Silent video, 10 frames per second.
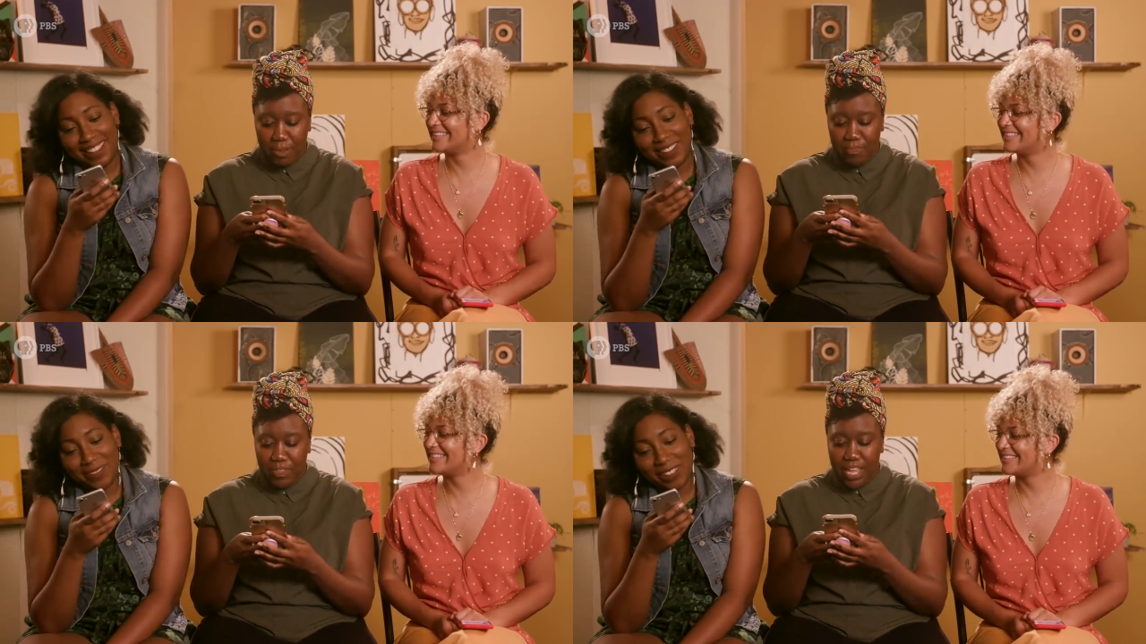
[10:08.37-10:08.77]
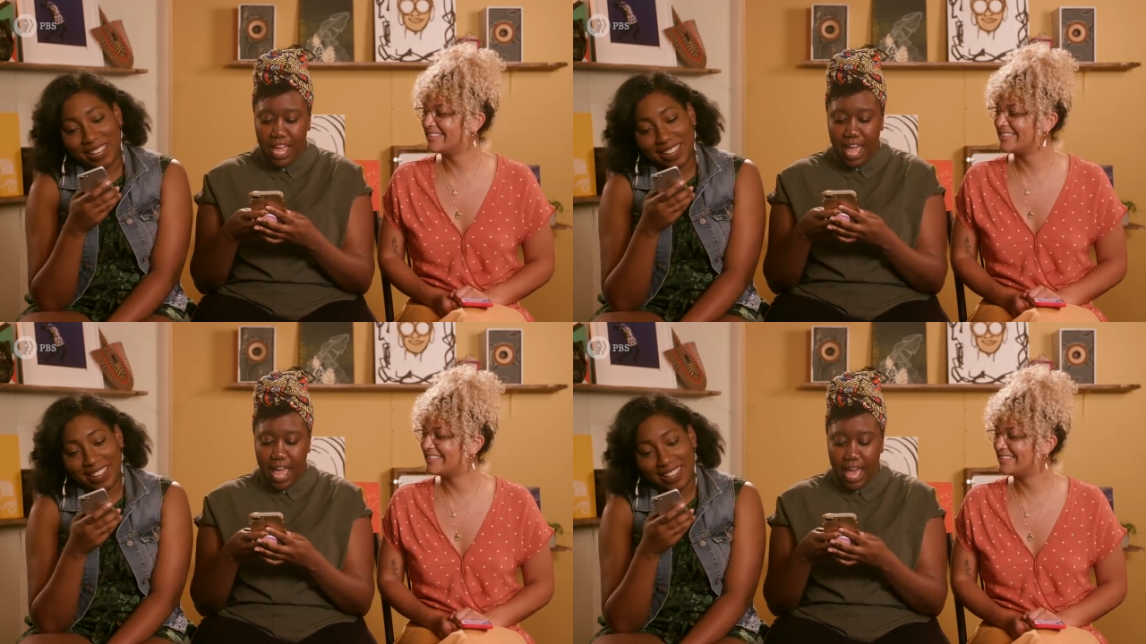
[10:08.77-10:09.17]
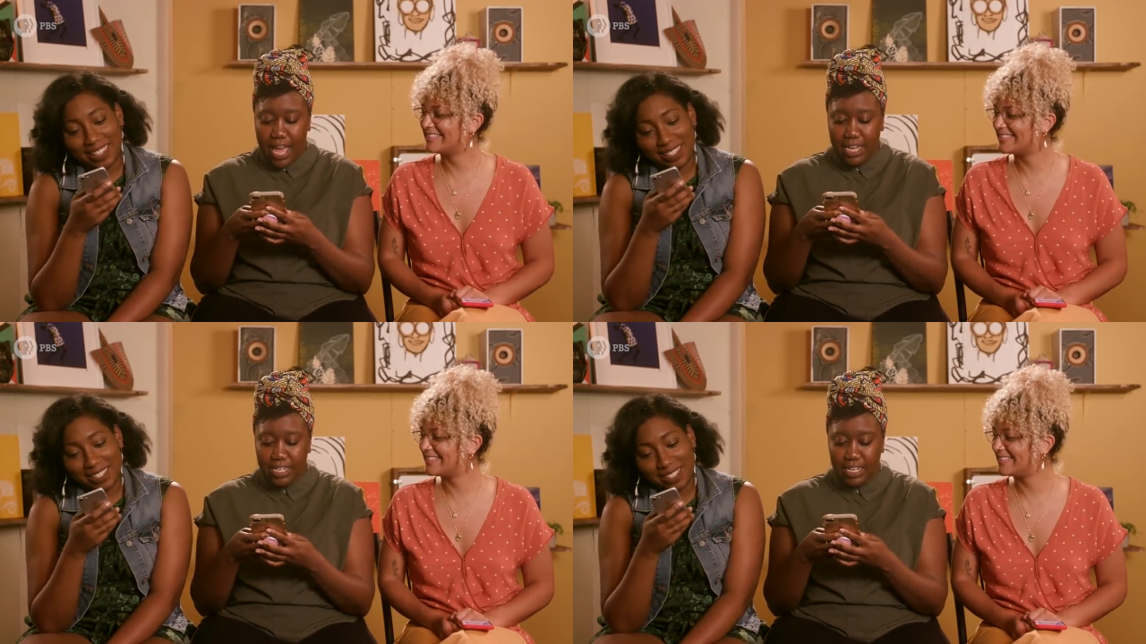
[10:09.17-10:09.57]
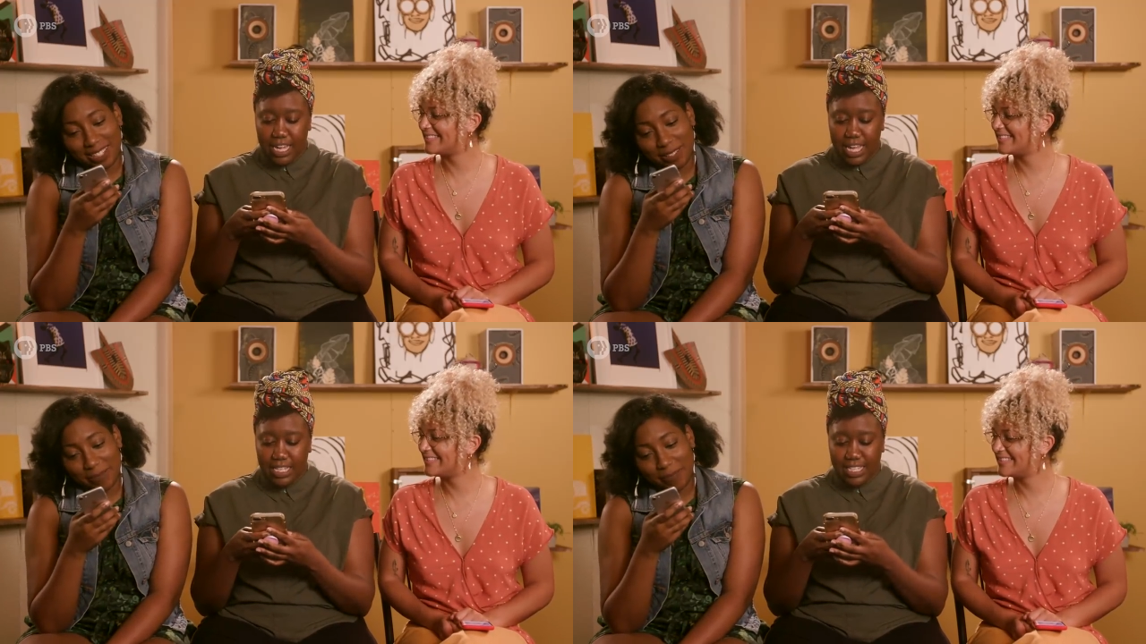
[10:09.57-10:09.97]
Speaker 1: Oh my gosh. And
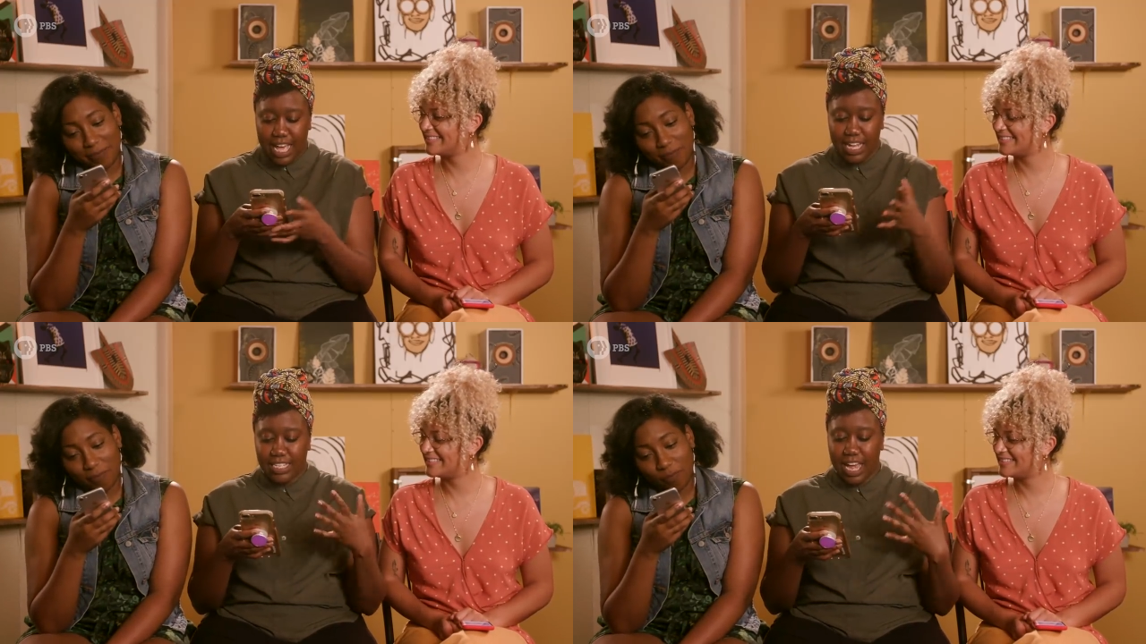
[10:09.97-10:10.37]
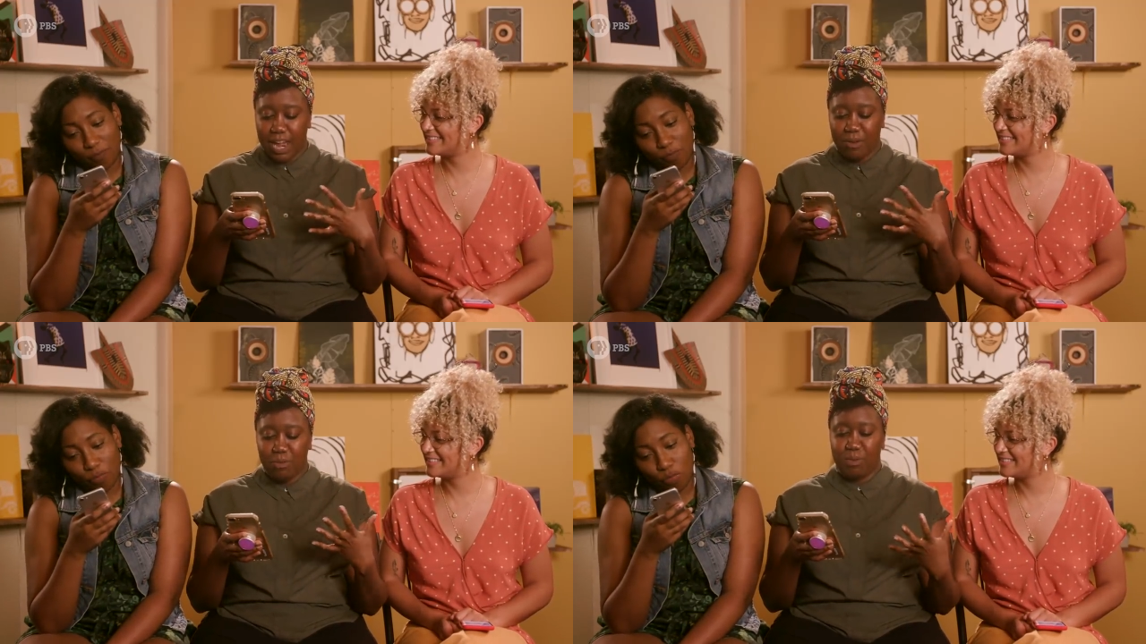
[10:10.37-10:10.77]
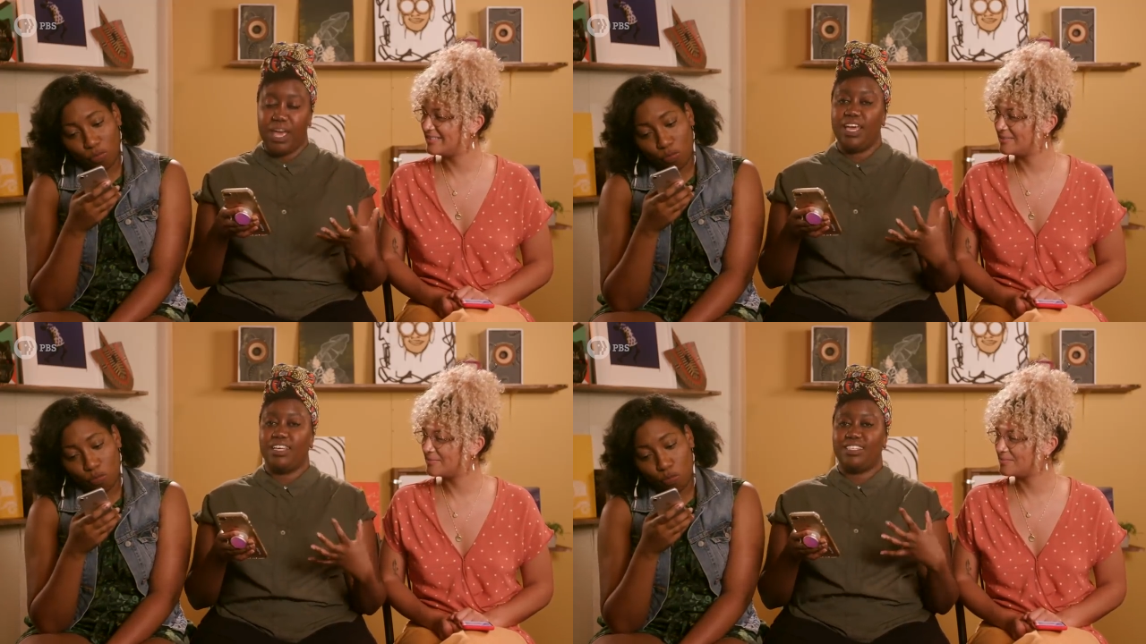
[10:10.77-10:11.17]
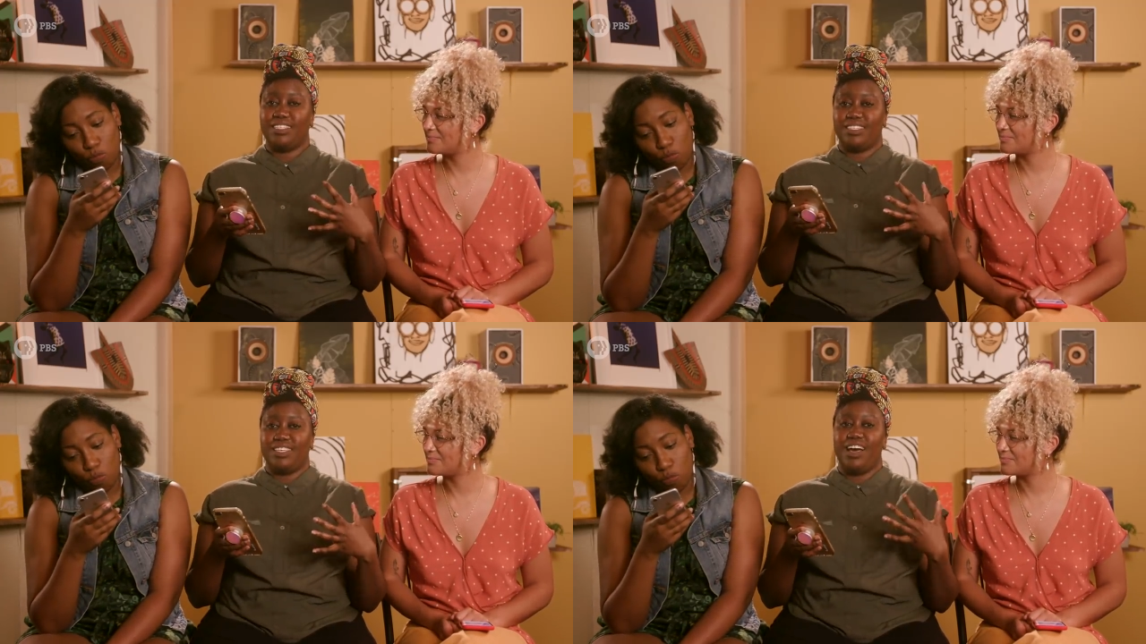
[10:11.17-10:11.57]
it's that Tyra
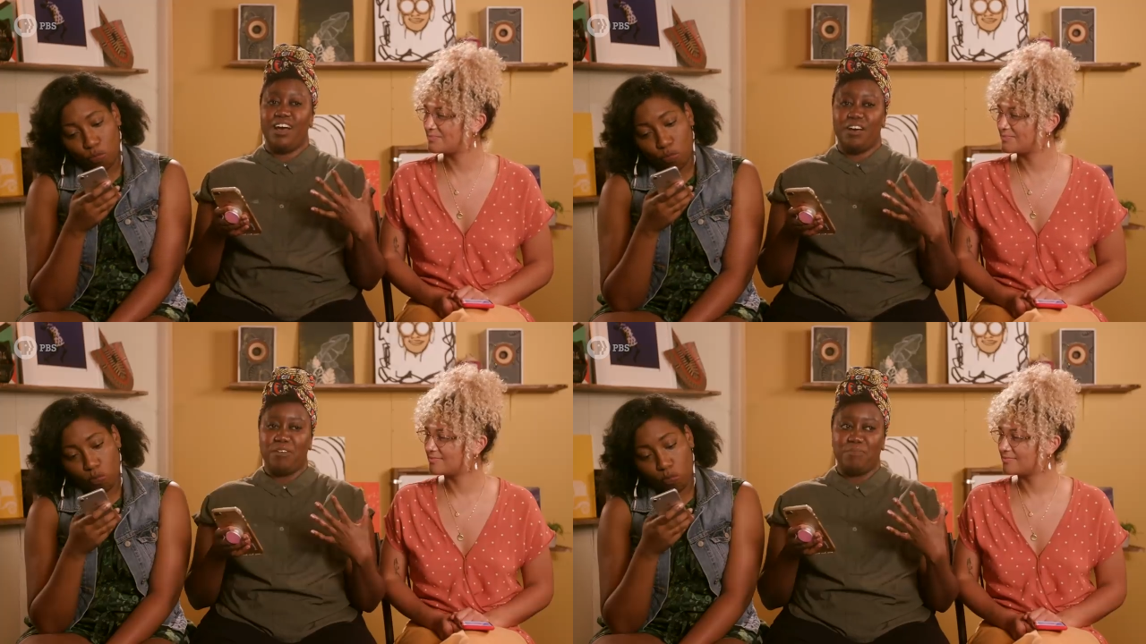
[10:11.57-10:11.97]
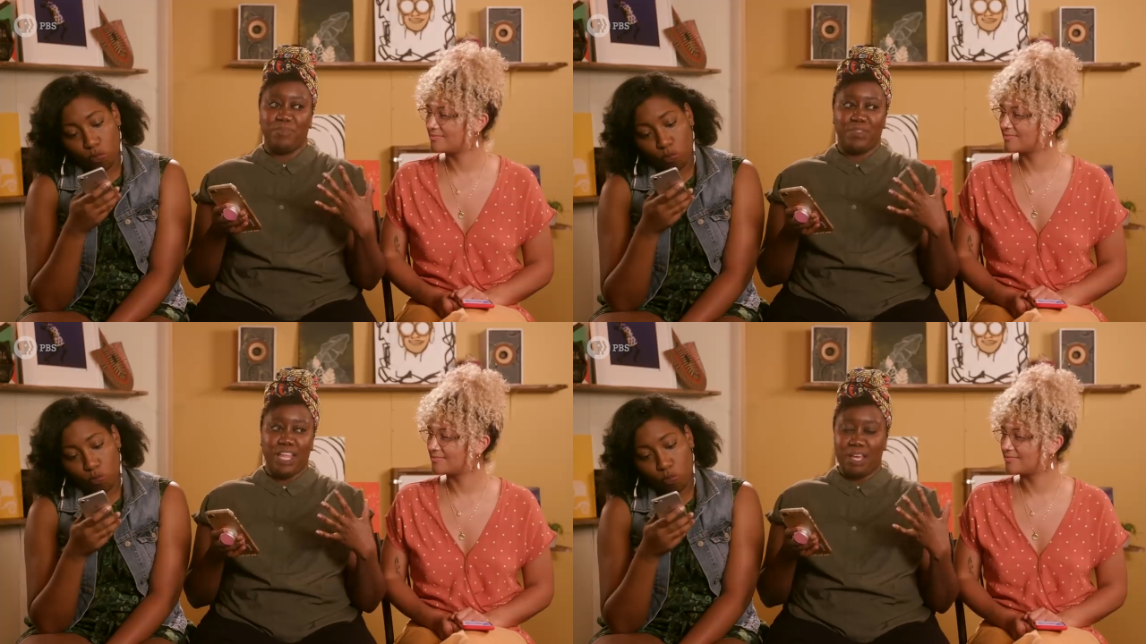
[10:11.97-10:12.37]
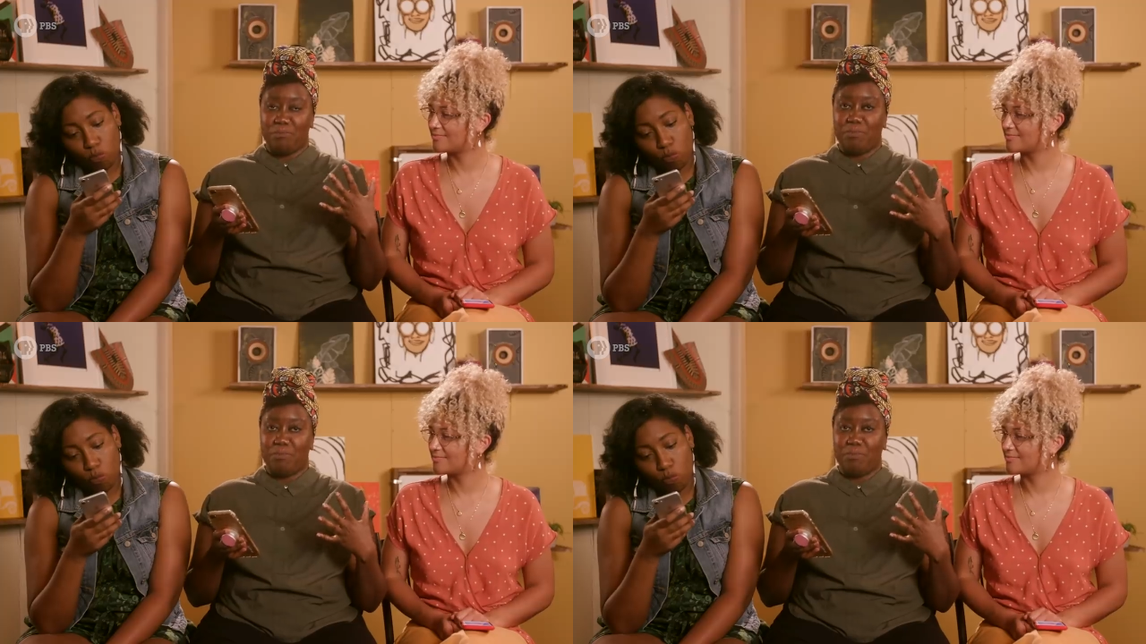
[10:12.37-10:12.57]
Banks um, like